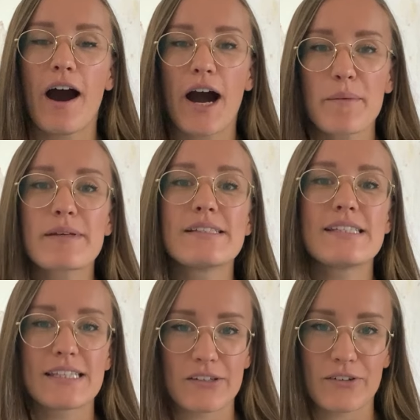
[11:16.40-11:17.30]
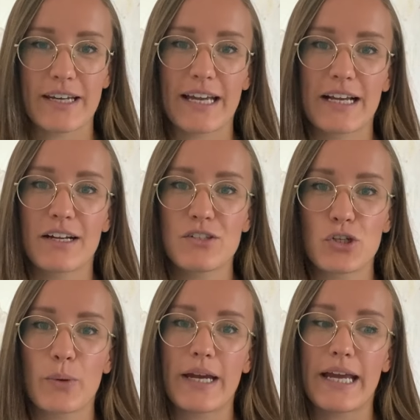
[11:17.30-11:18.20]
I'm considering
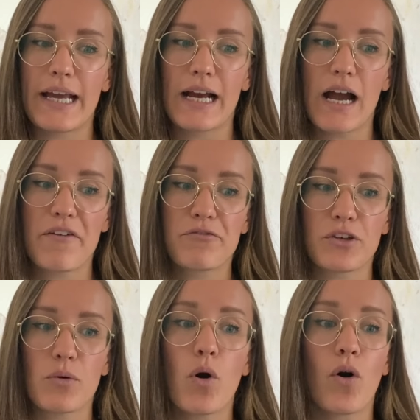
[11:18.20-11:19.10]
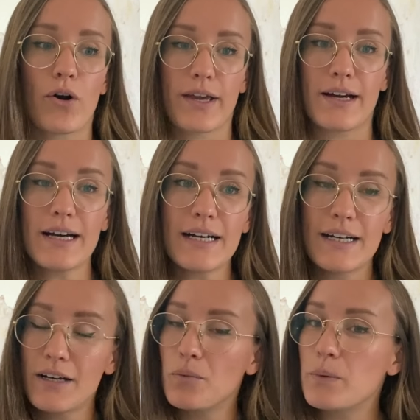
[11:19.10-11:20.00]
doing a few Hoya,
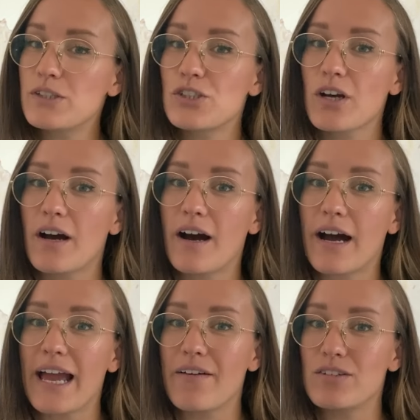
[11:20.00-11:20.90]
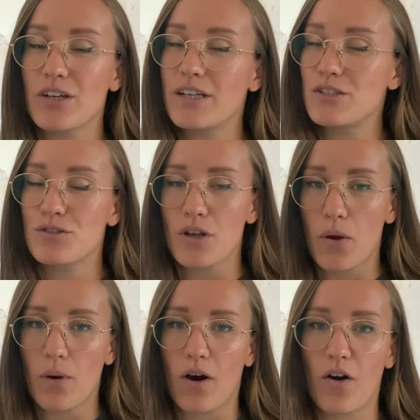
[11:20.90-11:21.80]
which I haven't done in so
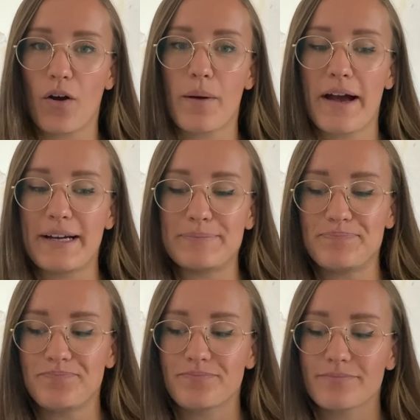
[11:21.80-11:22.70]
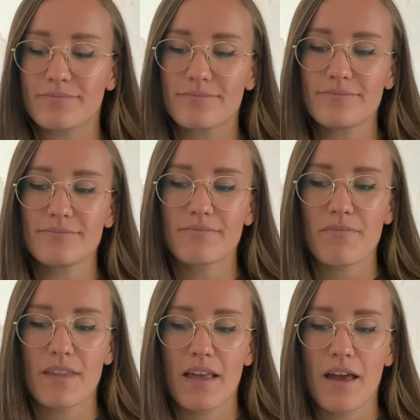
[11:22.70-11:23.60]
long,
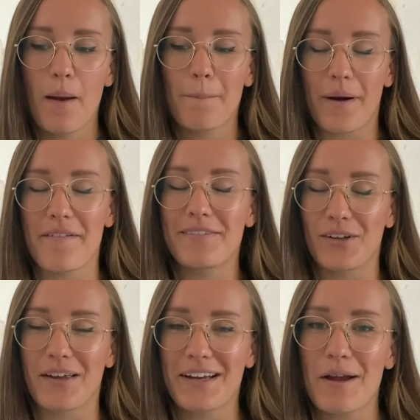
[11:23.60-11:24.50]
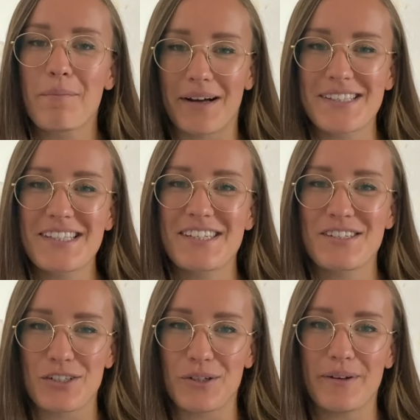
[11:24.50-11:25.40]
but I feel like I must
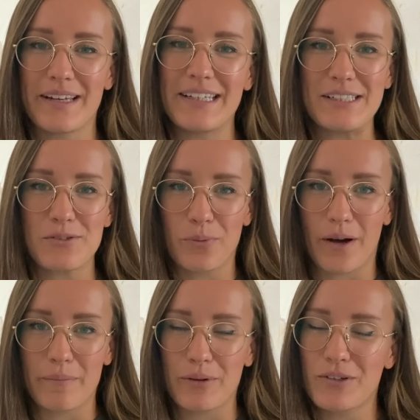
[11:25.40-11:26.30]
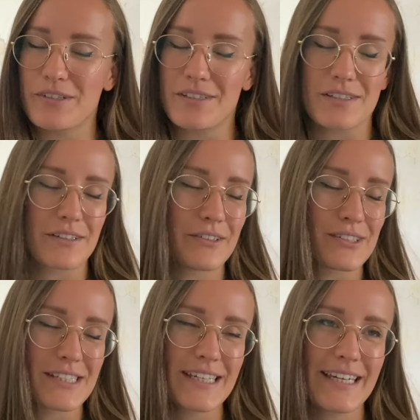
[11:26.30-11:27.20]
do at least one because you'll
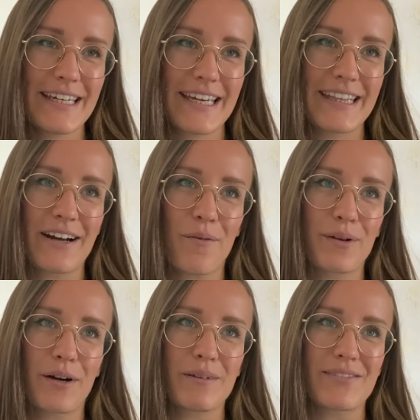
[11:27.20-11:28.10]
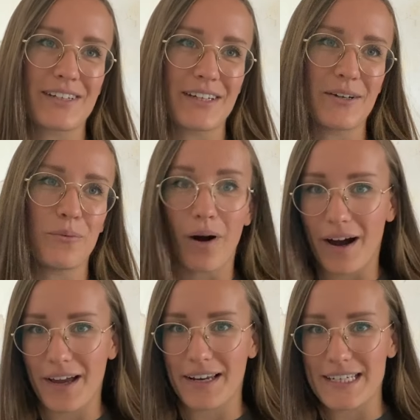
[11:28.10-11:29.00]
see in the up and coming video
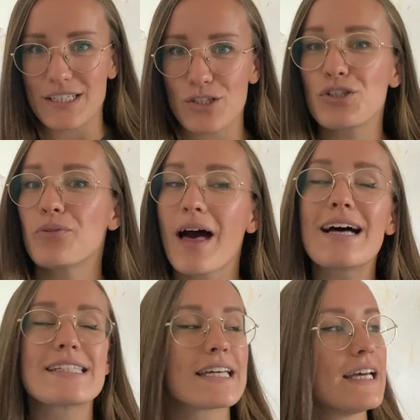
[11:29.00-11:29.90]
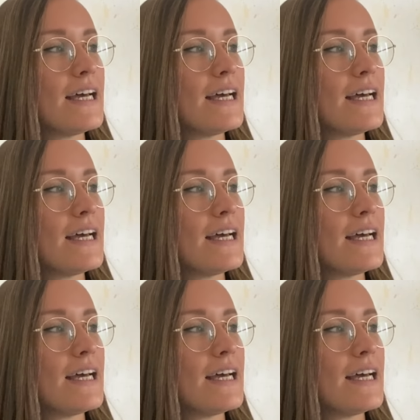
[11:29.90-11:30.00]
why I need to do that.